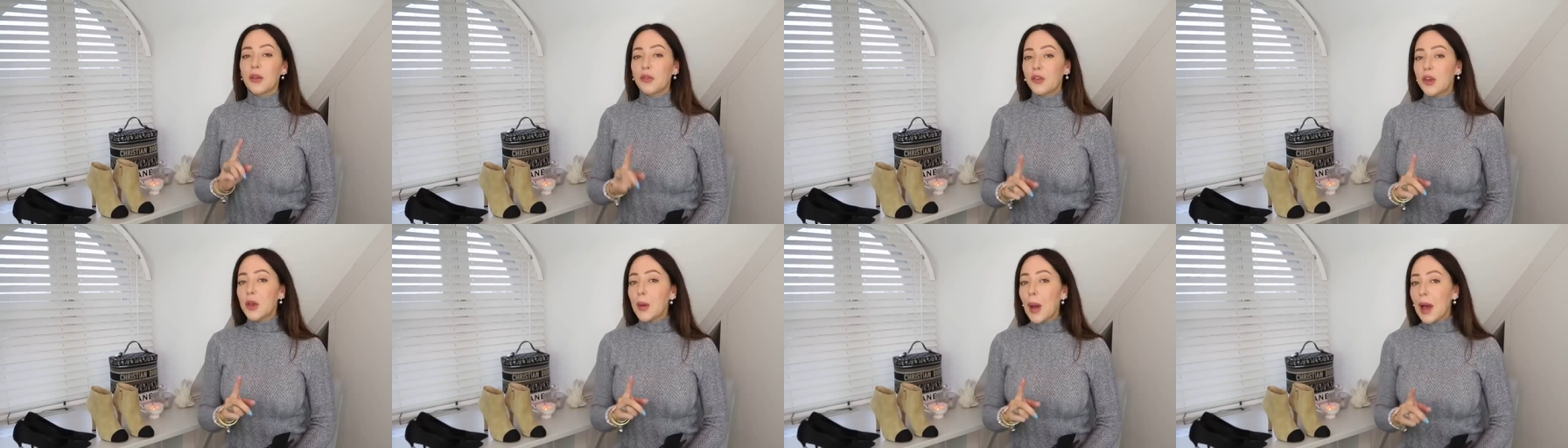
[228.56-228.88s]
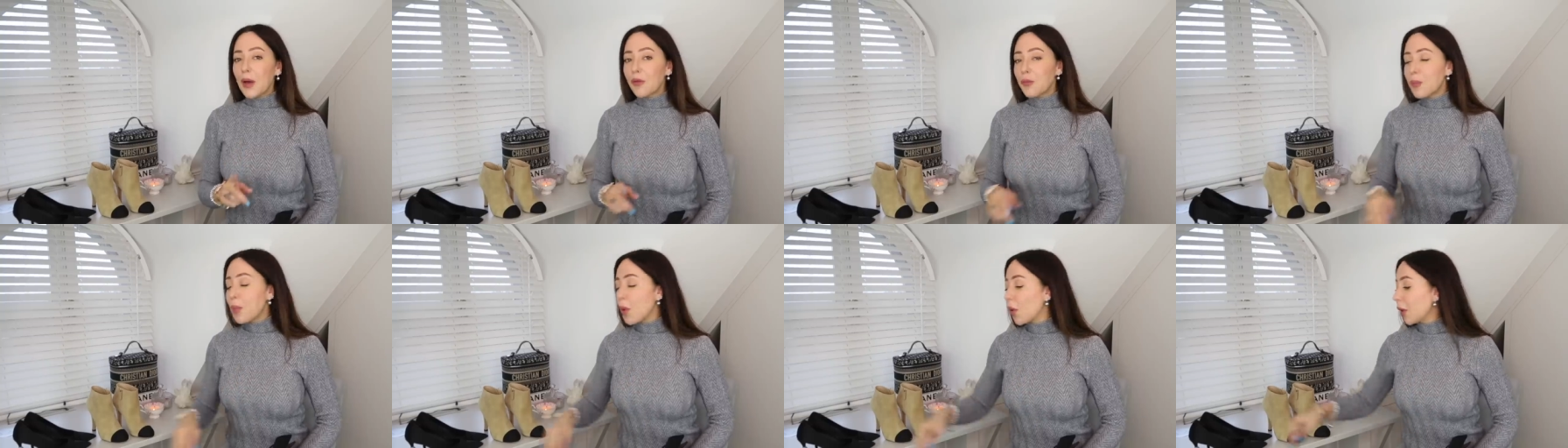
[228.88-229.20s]
If you
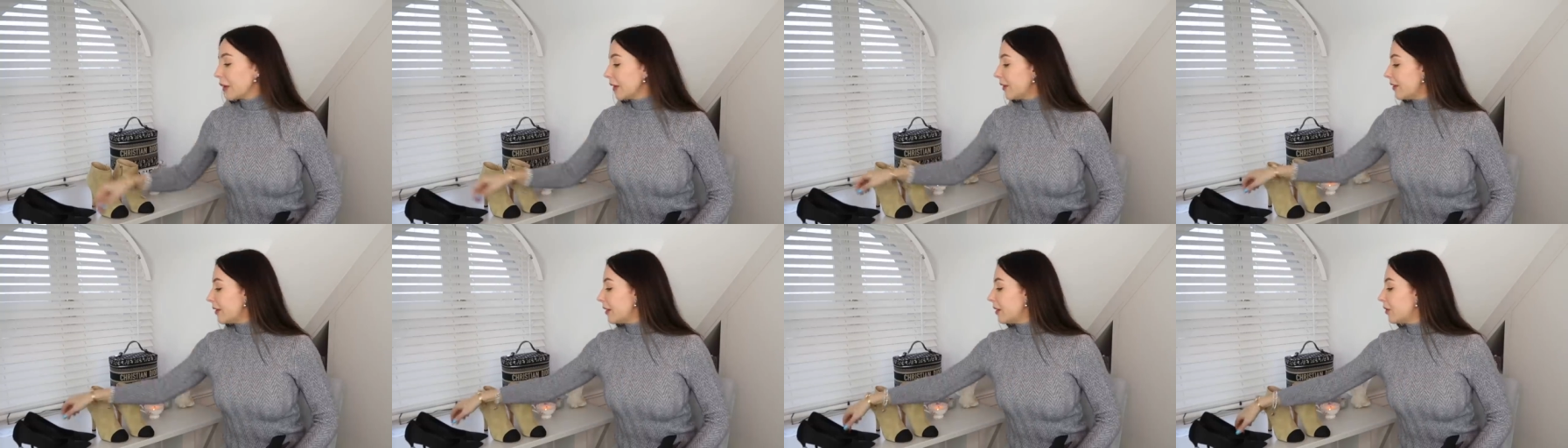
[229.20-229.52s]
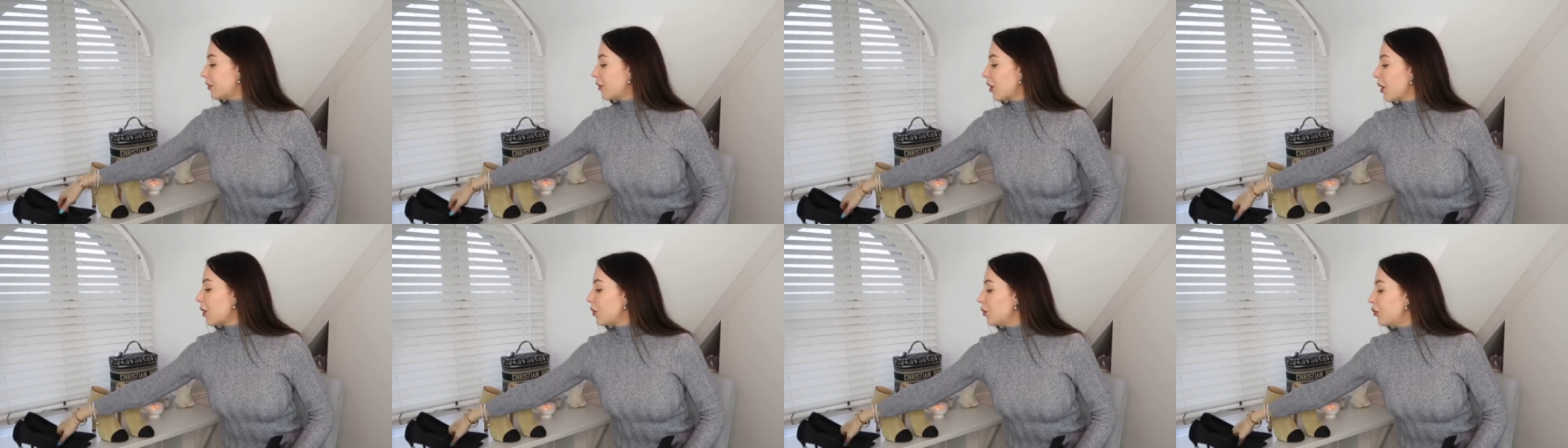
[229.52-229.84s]
have
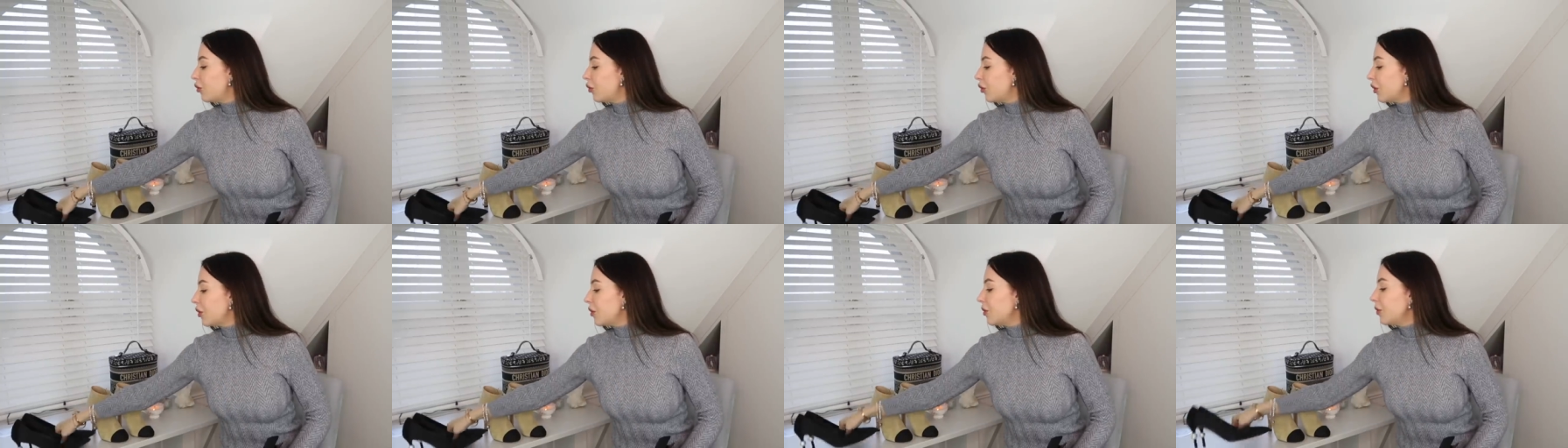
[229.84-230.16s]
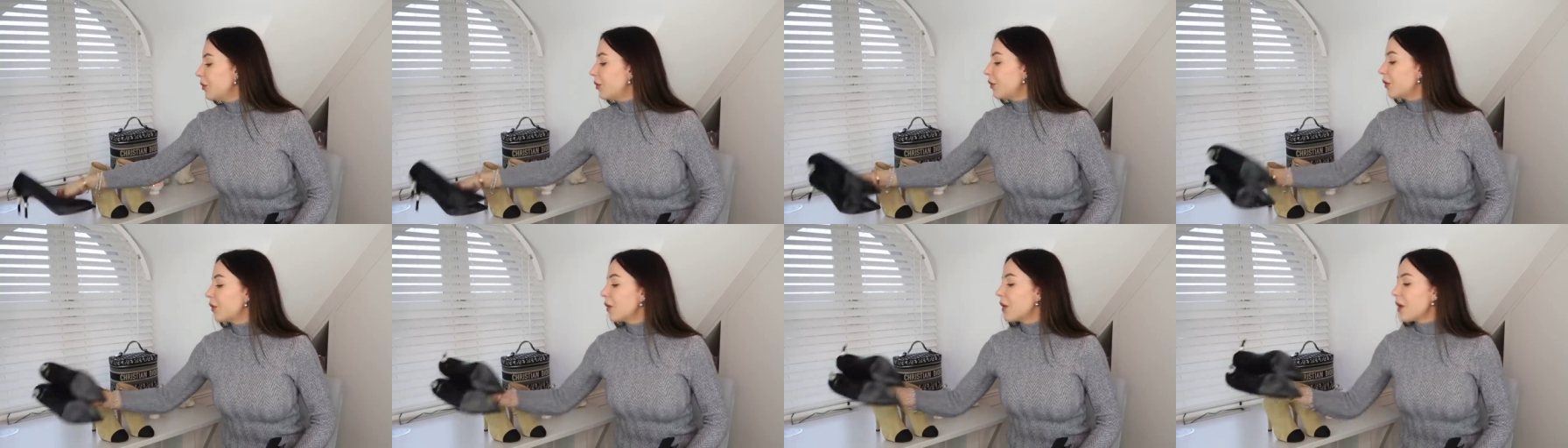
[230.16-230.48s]
pointed toe
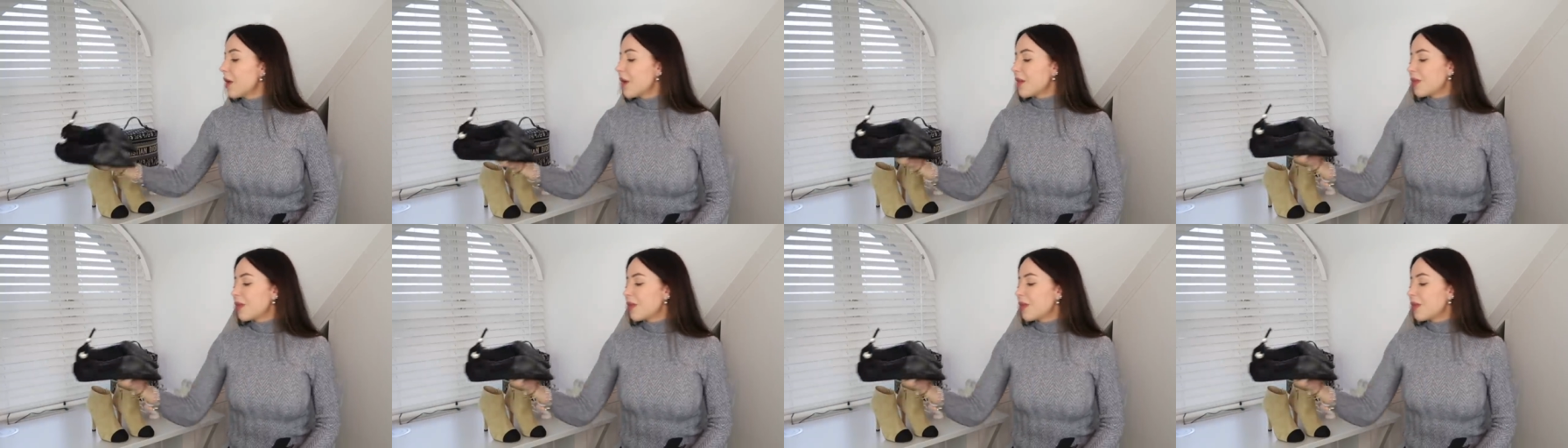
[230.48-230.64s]
shoes,